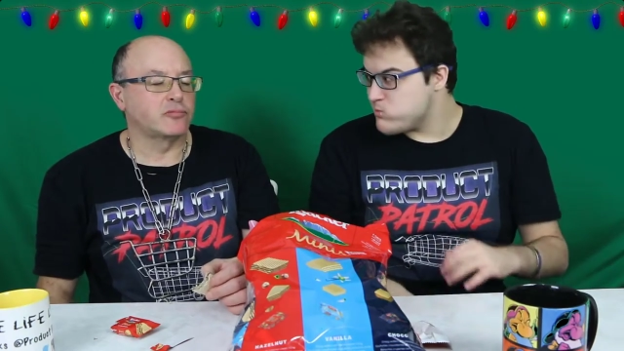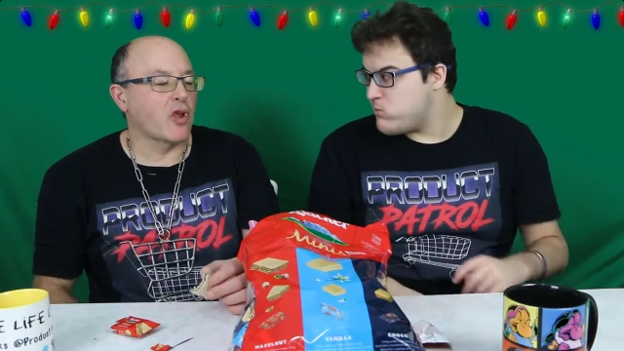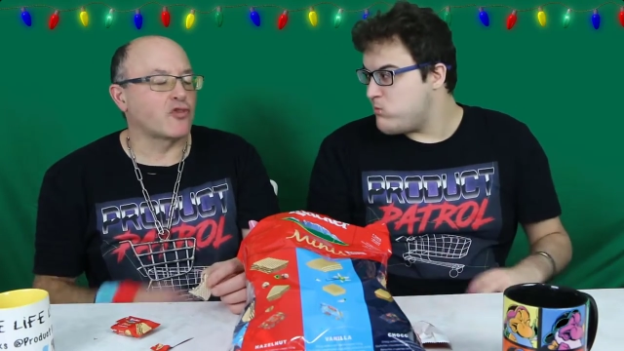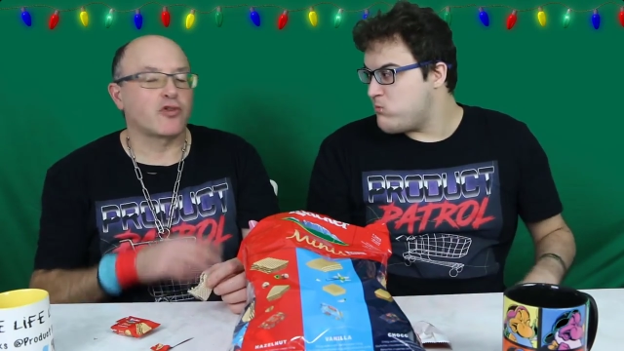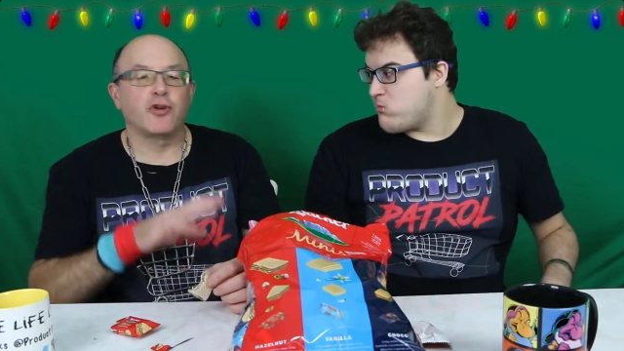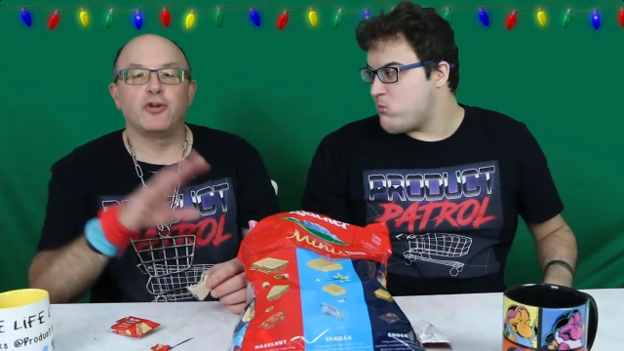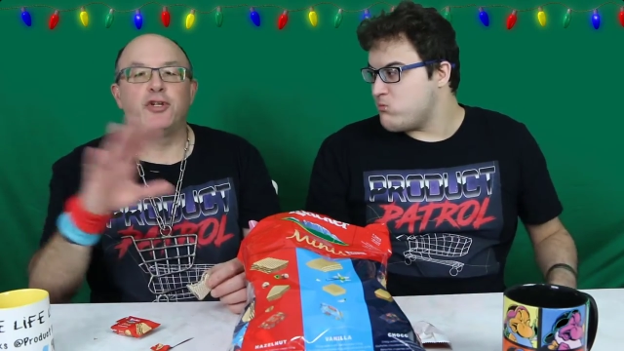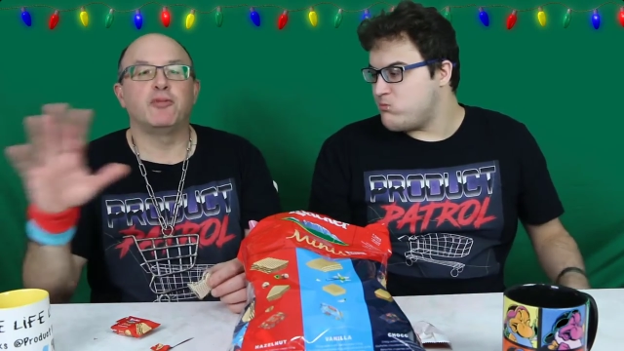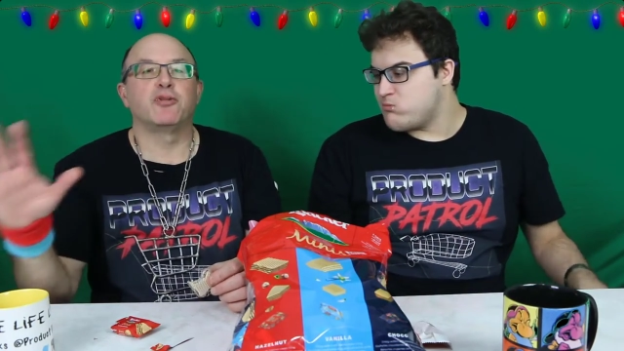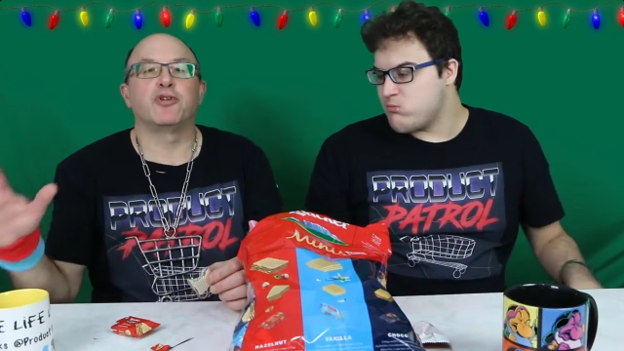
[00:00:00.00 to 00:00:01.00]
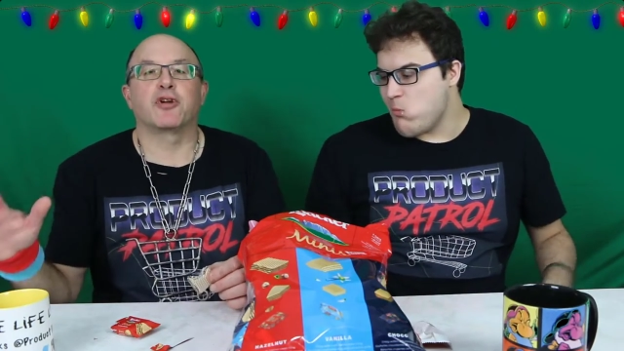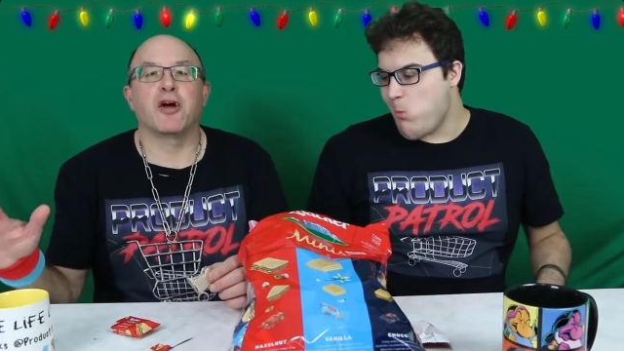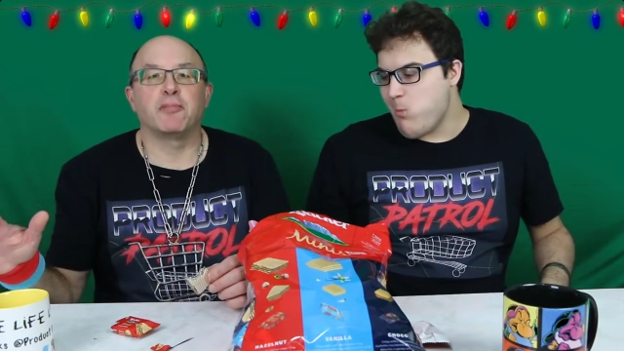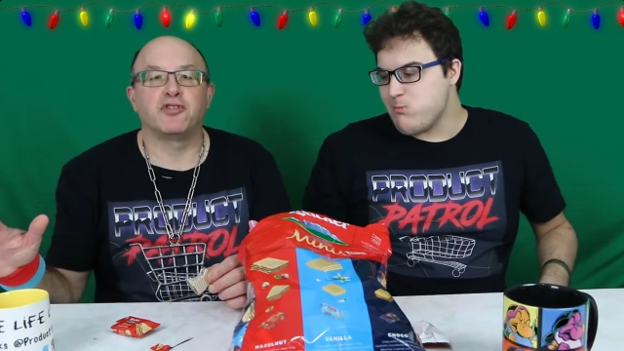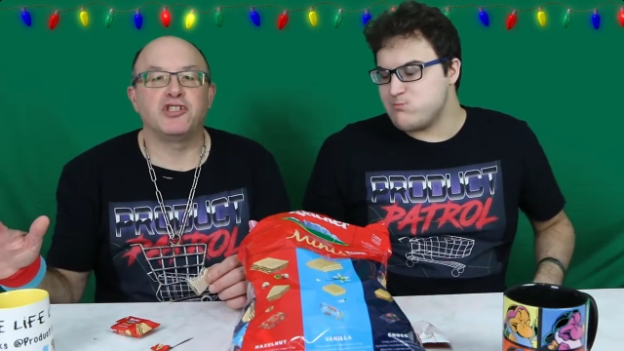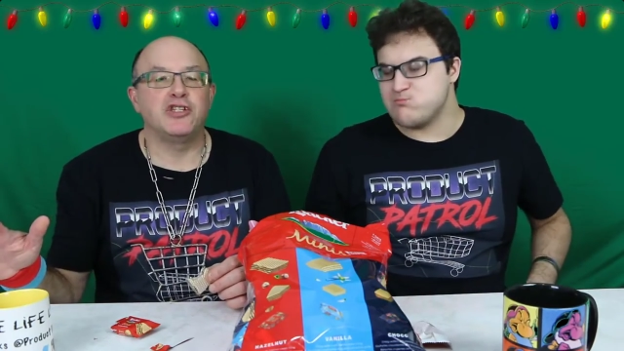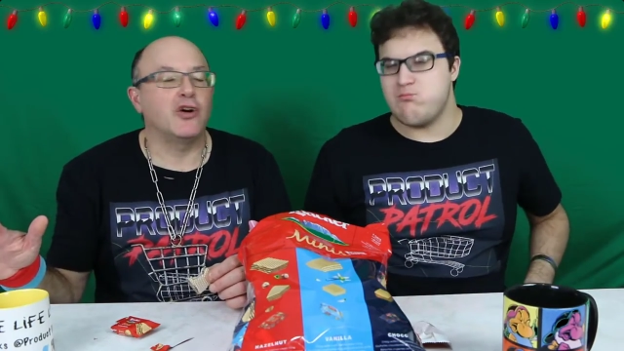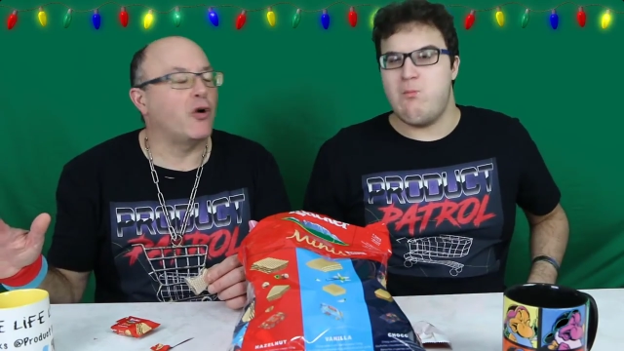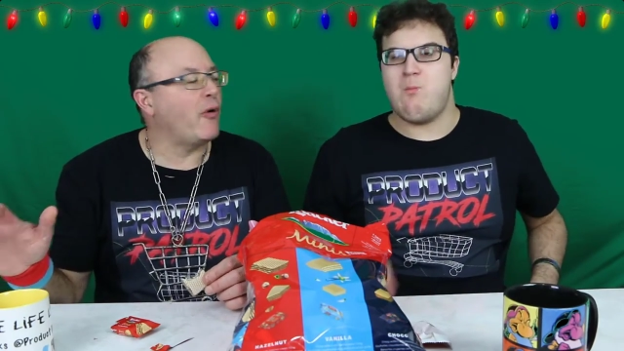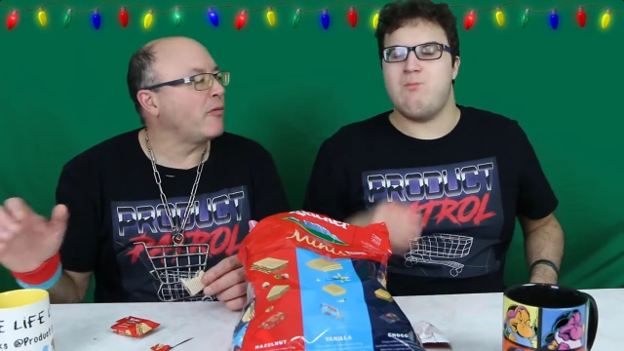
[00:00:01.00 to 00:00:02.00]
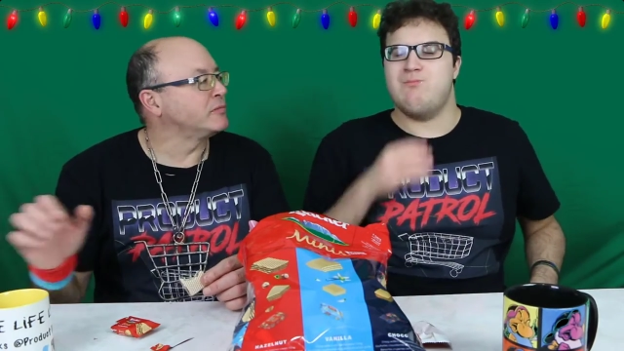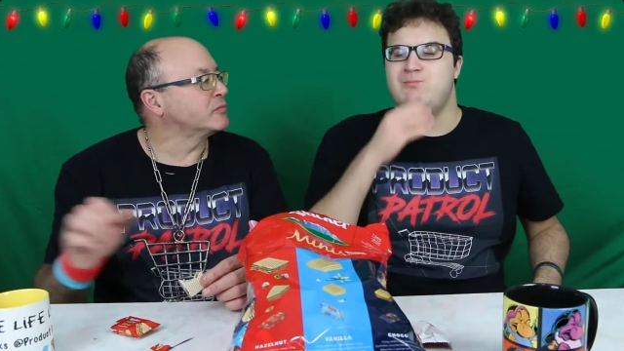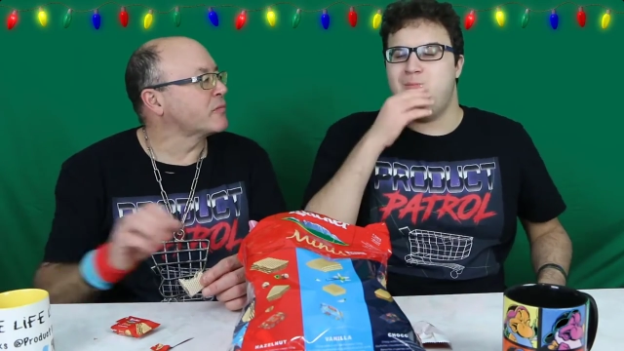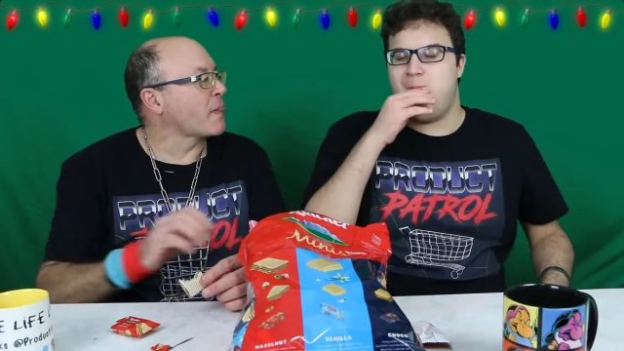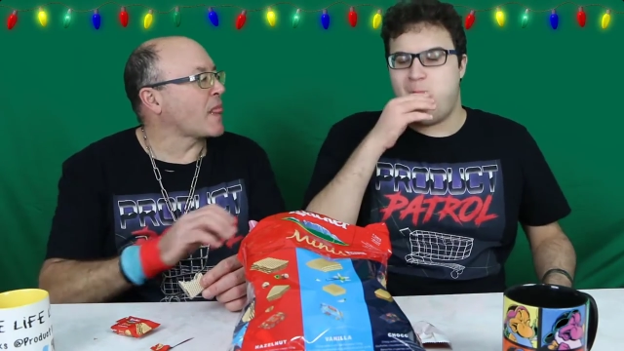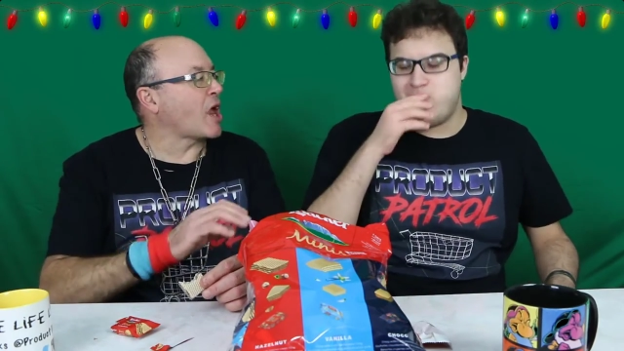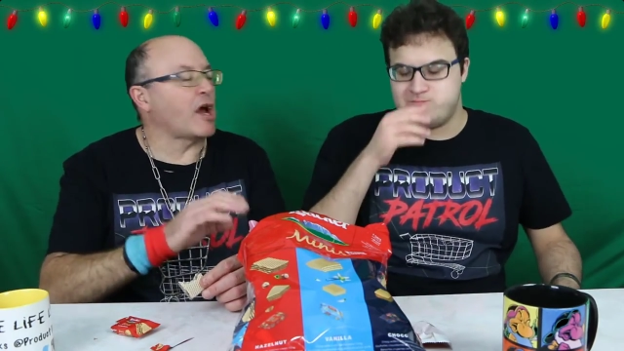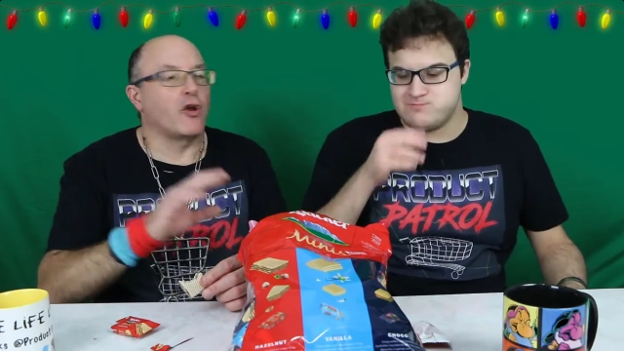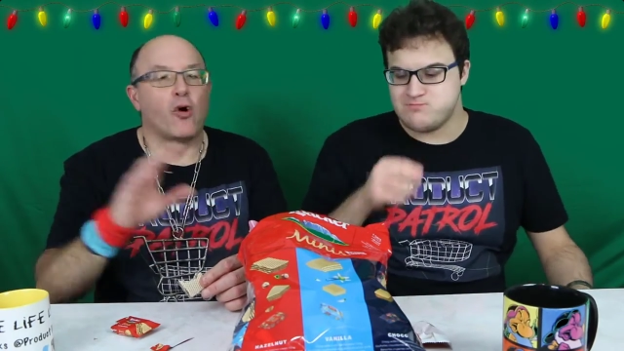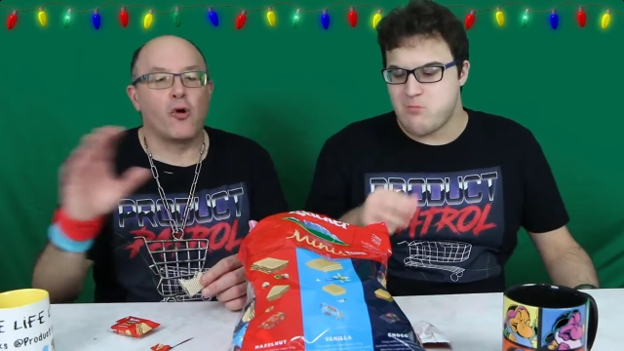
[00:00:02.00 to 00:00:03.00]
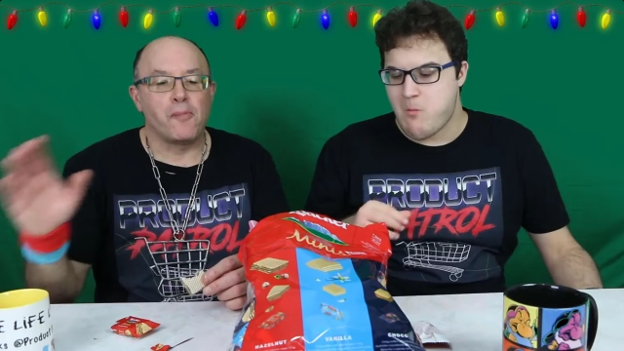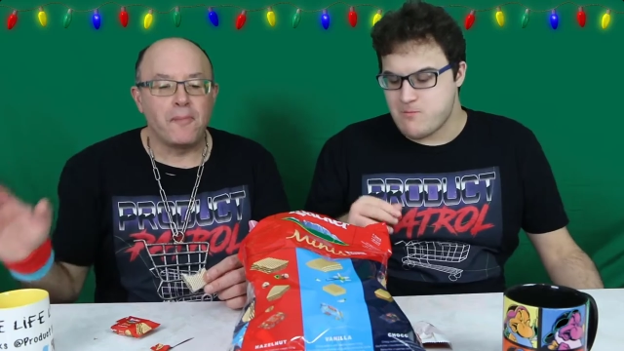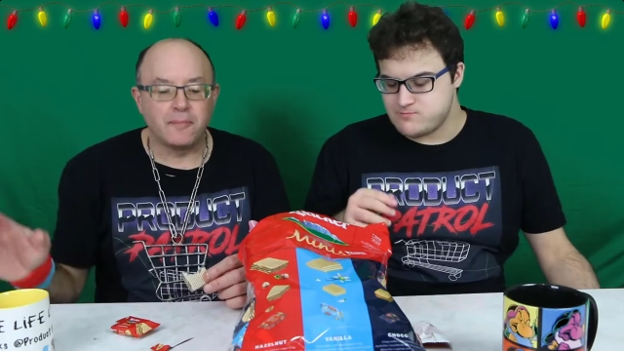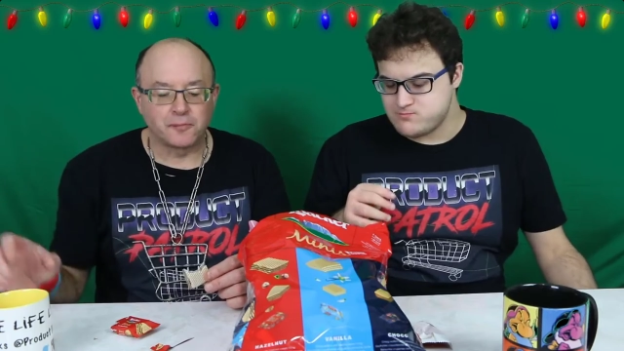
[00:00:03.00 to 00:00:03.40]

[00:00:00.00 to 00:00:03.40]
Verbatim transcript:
Speaker 1: That's all you need with your cappuccino mm. at home.